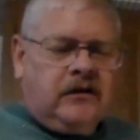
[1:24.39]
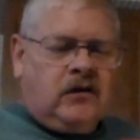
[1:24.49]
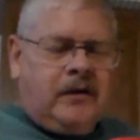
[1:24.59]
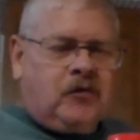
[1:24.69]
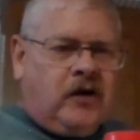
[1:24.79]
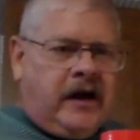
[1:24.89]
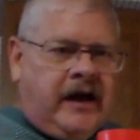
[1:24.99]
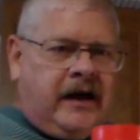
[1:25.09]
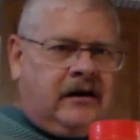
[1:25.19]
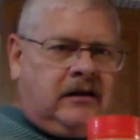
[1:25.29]
So I'm going to
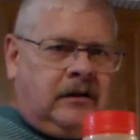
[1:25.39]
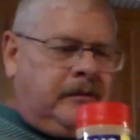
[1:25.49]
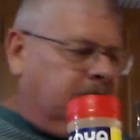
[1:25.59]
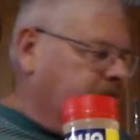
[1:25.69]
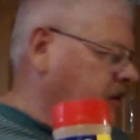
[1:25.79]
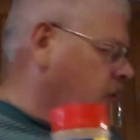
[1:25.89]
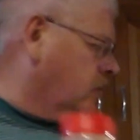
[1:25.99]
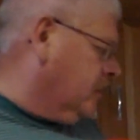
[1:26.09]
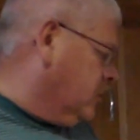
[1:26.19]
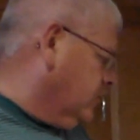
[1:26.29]
add a little bit of
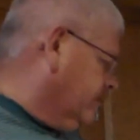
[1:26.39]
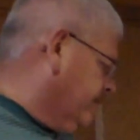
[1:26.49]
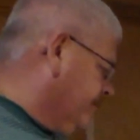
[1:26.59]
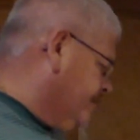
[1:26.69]
adobo.